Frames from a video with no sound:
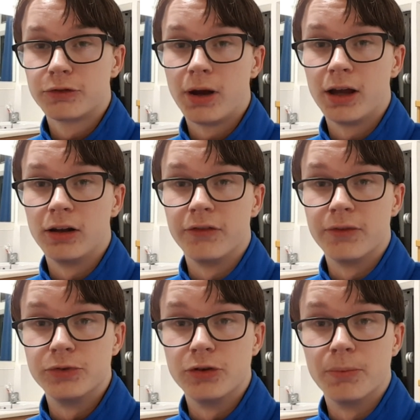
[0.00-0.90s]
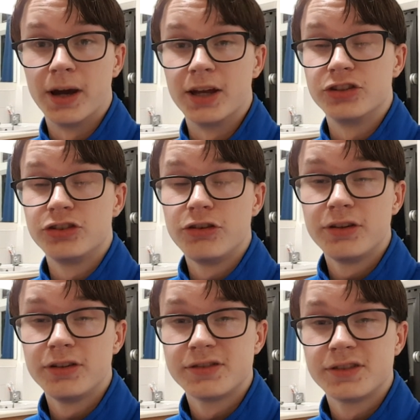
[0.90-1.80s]
quite a lot of them done by
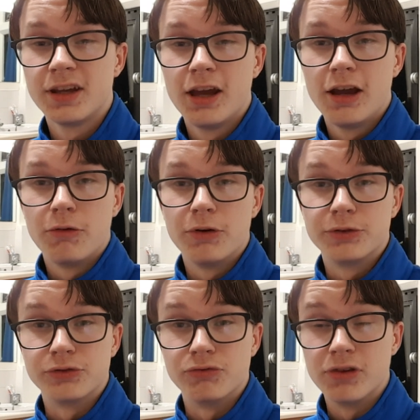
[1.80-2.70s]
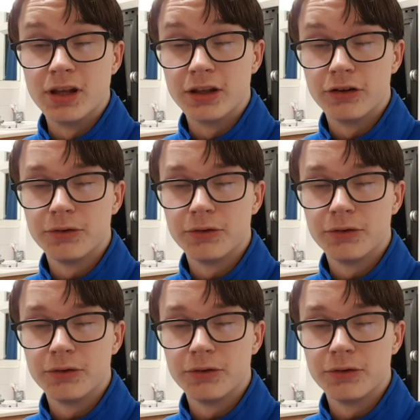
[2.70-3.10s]
students, which was really good.